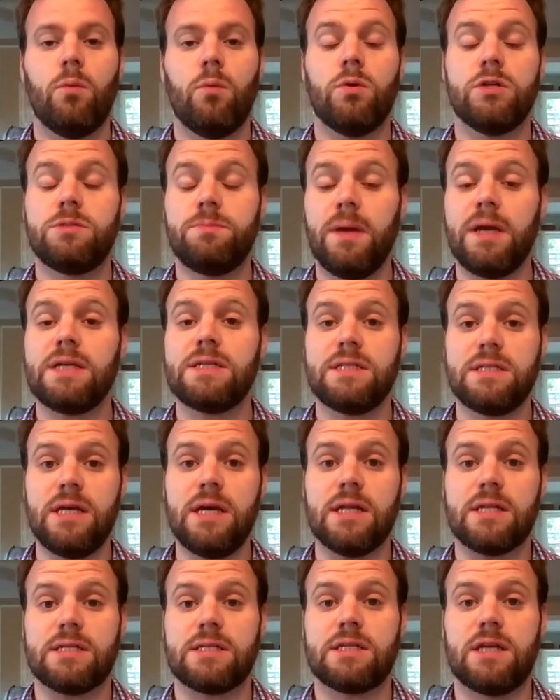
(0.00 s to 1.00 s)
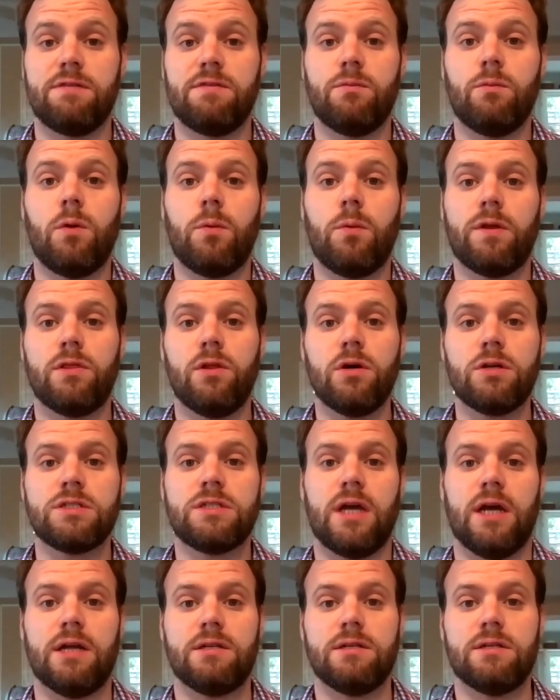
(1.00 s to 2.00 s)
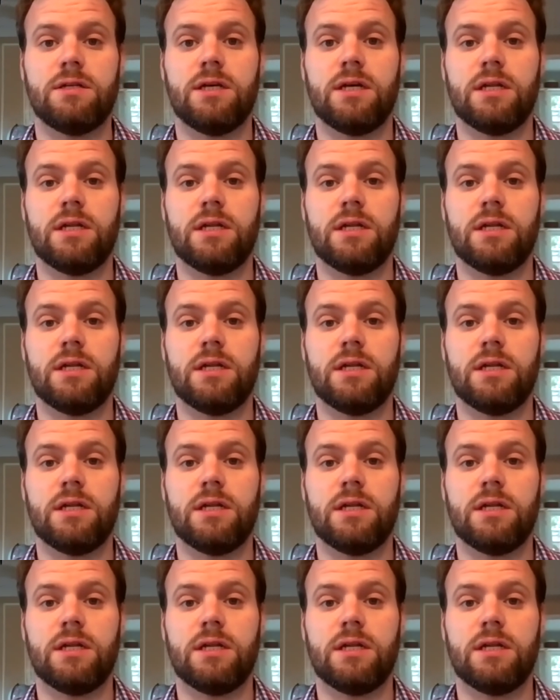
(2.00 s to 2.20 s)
which makes sense given what we looked at